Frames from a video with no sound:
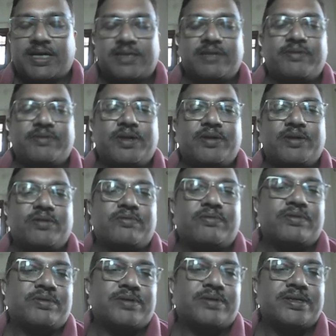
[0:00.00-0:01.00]
the video
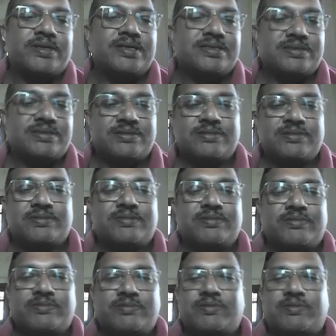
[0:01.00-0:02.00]
to others.
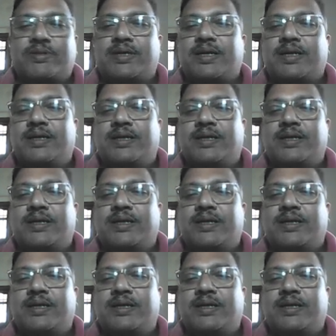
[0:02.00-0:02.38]
For that